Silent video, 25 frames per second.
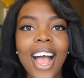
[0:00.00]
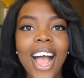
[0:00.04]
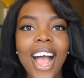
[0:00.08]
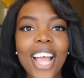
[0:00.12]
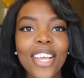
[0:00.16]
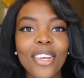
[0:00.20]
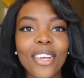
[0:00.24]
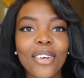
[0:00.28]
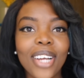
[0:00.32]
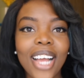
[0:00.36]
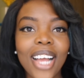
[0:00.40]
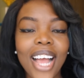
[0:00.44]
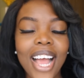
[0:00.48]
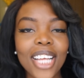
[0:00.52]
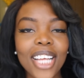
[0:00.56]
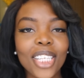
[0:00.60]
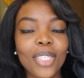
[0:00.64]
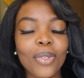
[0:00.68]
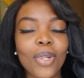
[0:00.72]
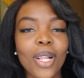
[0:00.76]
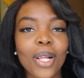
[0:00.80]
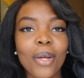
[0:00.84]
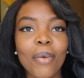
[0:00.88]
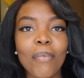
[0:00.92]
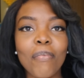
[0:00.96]
Hi you
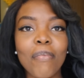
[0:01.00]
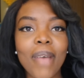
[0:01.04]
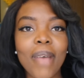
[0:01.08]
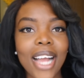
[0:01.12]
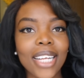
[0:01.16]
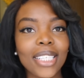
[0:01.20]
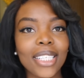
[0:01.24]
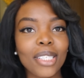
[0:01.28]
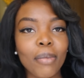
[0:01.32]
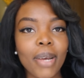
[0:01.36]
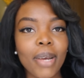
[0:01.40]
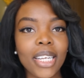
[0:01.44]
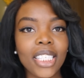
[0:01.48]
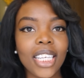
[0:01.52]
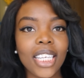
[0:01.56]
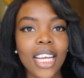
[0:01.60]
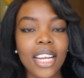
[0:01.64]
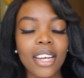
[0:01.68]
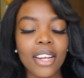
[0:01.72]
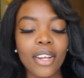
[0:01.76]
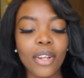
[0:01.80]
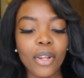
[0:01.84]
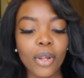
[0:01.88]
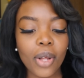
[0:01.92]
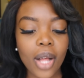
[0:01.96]
guys, welcome back to my
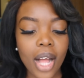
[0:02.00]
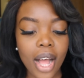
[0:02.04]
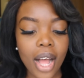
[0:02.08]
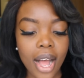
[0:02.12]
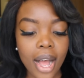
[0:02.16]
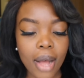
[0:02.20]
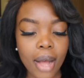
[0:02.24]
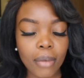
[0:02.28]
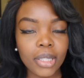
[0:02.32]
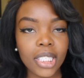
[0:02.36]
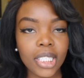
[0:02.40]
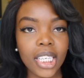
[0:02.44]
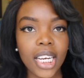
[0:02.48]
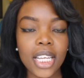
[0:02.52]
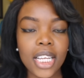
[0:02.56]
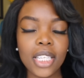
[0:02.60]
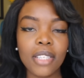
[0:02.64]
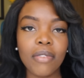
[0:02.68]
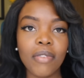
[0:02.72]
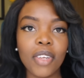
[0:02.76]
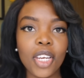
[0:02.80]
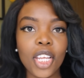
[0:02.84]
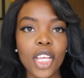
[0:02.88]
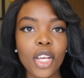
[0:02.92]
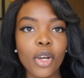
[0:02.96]
channel. Um,
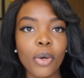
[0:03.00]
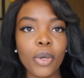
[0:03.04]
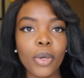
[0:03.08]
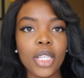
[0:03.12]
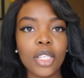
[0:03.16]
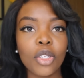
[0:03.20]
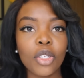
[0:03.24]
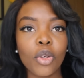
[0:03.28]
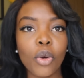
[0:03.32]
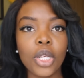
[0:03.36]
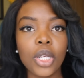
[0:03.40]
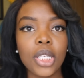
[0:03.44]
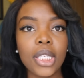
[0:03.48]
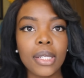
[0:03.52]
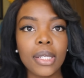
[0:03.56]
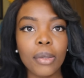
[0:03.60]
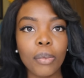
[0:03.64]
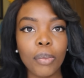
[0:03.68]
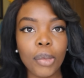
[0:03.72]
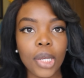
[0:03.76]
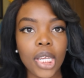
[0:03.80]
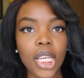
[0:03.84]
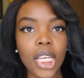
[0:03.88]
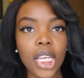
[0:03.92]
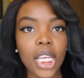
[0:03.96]
today's video is going to
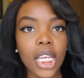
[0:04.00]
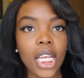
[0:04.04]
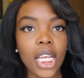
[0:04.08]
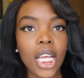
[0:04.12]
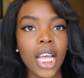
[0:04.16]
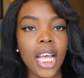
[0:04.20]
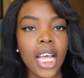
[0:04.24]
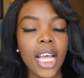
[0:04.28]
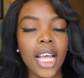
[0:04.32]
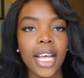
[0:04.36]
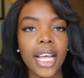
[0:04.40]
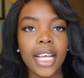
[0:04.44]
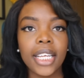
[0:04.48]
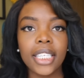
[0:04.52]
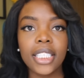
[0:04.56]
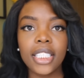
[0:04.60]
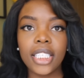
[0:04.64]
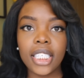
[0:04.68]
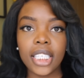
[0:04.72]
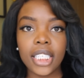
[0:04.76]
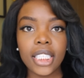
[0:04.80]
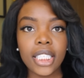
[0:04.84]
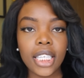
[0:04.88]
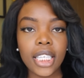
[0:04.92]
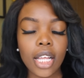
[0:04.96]
be a
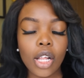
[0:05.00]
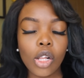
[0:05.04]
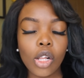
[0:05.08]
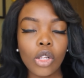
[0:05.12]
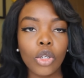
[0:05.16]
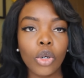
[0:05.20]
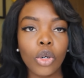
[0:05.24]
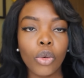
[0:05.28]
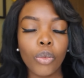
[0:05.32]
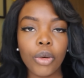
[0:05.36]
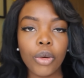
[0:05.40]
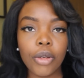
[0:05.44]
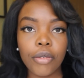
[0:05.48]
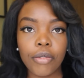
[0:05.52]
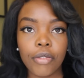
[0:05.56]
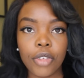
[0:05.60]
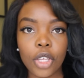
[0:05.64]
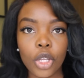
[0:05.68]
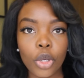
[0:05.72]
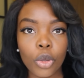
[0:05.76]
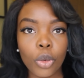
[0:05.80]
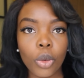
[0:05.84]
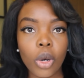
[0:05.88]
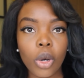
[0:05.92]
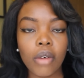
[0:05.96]
detailed
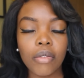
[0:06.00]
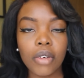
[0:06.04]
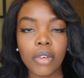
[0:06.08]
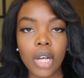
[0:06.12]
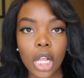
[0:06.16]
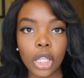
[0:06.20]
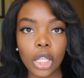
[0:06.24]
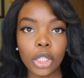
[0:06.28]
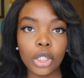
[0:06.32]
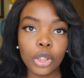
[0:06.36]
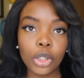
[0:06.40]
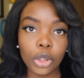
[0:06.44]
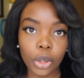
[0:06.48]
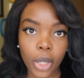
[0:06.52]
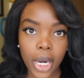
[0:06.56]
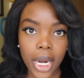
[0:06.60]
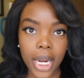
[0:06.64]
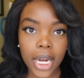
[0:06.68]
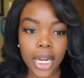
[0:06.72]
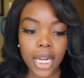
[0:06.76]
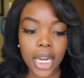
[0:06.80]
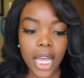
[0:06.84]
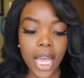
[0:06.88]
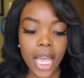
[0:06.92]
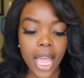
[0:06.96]
review of Coloured
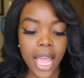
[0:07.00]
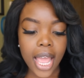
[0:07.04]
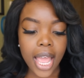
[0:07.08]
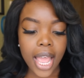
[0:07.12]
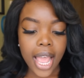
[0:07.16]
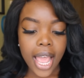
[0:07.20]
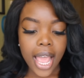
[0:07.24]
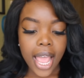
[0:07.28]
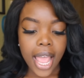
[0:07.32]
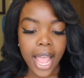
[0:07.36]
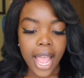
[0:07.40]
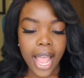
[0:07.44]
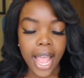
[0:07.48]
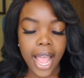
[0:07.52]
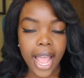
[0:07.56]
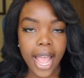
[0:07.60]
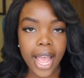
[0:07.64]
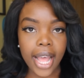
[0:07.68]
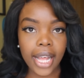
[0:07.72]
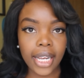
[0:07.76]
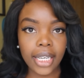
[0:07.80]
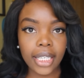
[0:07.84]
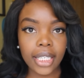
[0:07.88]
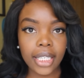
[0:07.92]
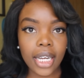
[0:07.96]
Raine
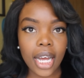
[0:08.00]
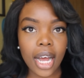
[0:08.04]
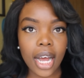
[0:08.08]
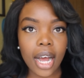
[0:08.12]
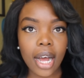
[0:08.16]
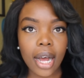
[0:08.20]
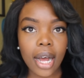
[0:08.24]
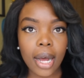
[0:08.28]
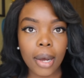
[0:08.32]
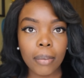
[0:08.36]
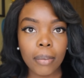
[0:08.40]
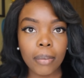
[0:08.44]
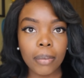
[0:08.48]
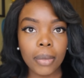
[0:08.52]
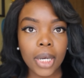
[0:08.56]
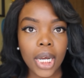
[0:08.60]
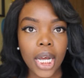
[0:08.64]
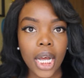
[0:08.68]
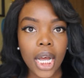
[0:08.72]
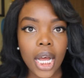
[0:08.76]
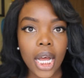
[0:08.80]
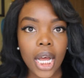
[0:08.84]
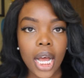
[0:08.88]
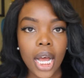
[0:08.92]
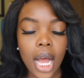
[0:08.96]
and um,
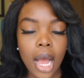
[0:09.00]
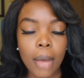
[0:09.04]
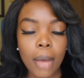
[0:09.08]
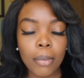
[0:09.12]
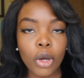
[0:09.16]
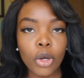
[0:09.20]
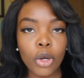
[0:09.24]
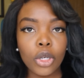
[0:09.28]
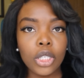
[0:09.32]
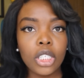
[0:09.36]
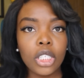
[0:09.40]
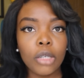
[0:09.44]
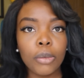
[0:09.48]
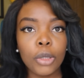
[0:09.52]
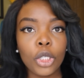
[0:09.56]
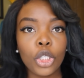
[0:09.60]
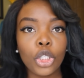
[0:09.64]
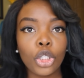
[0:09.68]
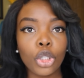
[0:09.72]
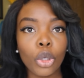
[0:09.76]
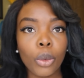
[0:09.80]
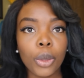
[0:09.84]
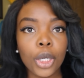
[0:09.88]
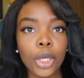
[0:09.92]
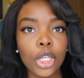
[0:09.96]
I'm going to be
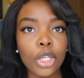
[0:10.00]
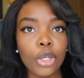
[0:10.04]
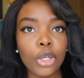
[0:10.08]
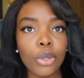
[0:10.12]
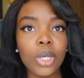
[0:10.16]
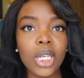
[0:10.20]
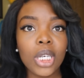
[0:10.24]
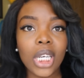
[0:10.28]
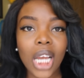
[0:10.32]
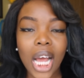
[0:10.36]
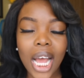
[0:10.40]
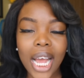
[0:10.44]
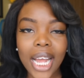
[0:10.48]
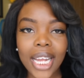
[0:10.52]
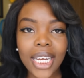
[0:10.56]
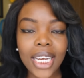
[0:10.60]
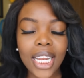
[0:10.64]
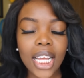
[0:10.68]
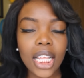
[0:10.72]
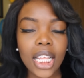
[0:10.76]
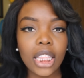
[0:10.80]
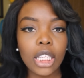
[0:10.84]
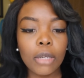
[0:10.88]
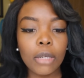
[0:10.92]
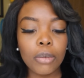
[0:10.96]
showing you
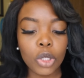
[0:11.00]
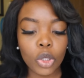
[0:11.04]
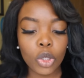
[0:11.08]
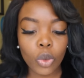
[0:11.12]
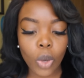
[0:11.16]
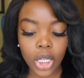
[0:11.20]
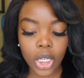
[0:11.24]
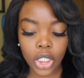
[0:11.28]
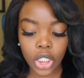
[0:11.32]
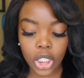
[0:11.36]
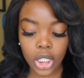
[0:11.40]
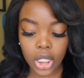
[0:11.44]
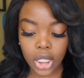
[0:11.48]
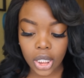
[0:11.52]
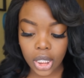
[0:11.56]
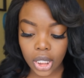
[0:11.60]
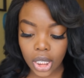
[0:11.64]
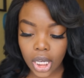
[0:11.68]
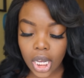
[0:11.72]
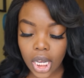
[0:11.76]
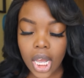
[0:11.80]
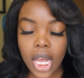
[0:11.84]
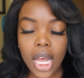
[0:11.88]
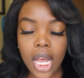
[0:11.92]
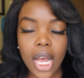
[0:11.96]
nine lip swatches.
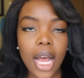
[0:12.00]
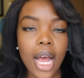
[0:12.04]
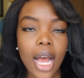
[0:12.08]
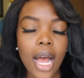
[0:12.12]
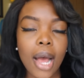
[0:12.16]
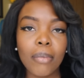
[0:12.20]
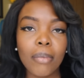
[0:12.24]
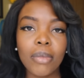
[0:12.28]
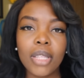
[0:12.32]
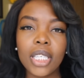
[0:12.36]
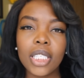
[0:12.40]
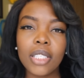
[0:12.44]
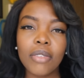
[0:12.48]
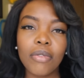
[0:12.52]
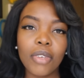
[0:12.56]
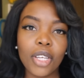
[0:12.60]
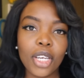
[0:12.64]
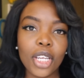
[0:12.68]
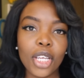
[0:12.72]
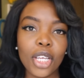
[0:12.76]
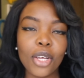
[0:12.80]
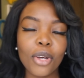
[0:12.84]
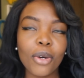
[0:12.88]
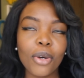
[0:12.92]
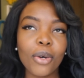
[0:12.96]
Um, this
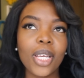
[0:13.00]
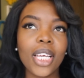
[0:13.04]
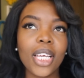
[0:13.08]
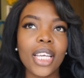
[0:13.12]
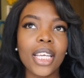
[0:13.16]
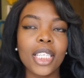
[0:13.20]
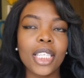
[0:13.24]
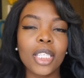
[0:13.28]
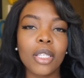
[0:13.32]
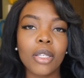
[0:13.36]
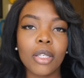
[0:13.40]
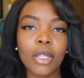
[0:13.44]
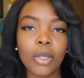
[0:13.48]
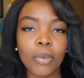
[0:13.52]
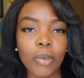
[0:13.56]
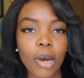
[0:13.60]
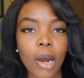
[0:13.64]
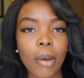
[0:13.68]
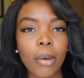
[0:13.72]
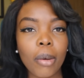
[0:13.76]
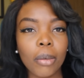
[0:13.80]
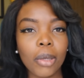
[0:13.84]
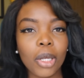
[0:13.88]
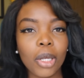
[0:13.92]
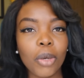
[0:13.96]
video is
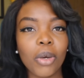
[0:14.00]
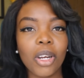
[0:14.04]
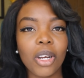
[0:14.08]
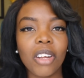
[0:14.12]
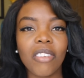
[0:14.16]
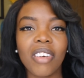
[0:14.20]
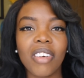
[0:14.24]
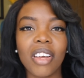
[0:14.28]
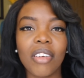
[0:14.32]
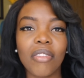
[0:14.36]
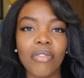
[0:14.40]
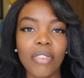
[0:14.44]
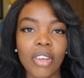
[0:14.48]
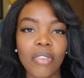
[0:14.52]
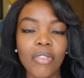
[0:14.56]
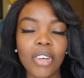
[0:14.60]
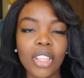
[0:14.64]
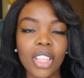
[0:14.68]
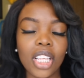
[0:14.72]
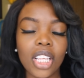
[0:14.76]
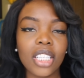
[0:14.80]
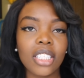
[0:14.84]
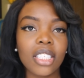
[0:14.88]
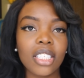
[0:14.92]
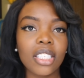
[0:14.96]
probably one of my
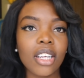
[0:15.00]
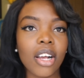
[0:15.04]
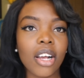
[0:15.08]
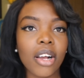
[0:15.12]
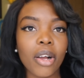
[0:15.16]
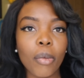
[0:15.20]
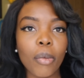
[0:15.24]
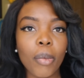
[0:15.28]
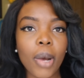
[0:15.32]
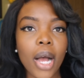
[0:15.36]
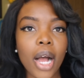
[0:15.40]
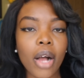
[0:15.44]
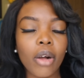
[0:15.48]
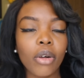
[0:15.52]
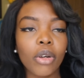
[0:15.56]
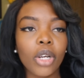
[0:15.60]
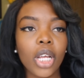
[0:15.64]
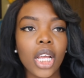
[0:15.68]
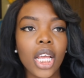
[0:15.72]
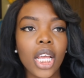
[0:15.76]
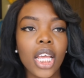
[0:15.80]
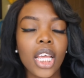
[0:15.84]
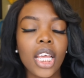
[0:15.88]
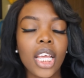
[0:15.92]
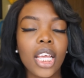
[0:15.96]
favorite things to talk about.
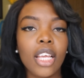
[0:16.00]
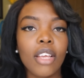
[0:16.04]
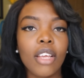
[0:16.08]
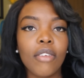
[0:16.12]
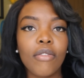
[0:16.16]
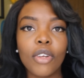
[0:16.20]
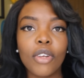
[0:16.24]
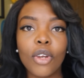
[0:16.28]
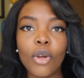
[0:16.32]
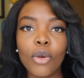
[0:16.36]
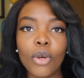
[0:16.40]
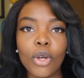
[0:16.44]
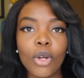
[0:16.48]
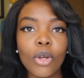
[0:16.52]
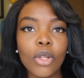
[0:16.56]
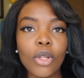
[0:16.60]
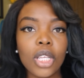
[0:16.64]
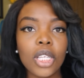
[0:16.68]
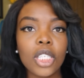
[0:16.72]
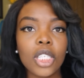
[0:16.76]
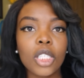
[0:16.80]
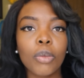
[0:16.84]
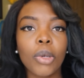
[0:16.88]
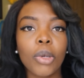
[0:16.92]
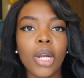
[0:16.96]
If you don't know
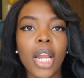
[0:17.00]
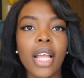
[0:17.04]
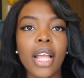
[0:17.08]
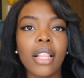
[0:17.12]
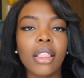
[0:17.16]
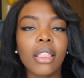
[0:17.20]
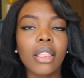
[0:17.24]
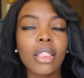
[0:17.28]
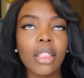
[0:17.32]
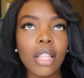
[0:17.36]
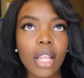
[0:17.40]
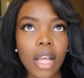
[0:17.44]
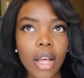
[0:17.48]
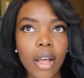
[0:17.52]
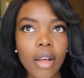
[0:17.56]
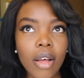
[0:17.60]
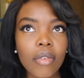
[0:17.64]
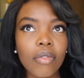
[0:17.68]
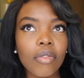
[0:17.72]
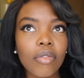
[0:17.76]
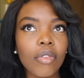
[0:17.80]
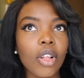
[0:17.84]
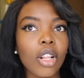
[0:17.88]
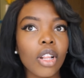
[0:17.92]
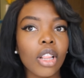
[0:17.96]
this, but I
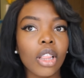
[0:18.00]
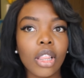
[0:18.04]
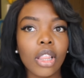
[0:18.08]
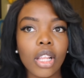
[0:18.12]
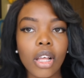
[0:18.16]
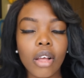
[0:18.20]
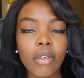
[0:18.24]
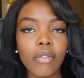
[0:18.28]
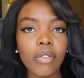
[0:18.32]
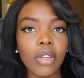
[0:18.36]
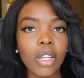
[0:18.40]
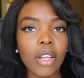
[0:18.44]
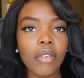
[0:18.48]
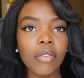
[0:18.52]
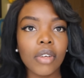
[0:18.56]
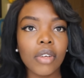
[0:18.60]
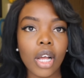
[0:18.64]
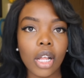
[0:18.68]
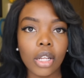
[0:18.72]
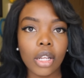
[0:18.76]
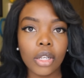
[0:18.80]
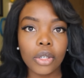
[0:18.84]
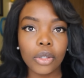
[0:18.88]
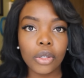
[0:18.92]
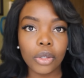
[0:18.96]
love, love, love
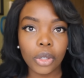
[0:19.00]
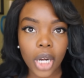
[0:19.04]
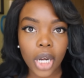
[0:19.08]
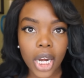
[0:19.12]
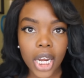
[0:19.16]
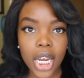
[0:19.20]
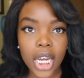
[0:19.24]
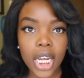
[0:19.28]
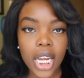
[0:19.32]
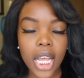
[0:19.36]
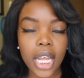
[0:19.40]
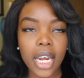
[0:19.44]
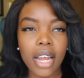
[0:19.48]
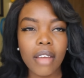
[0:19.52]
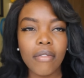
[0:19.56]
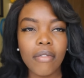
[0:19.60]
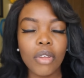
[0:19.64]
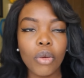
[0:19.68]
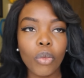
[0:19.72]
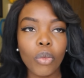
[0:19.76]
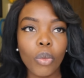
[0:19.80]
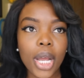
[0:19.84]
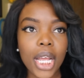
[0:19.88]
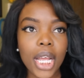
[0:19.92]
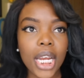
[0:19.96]
Coloured Raine and I've
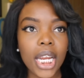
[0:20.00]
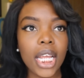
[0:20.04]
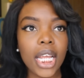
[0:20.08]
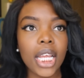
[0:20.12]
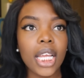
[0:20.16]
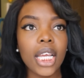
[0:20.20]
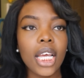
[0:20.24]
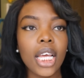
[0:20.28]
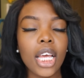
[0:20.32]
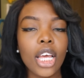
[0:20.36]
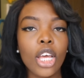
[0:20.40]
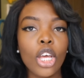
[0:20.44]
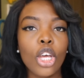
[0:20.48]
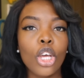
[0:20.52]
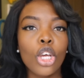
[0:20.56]
been waiting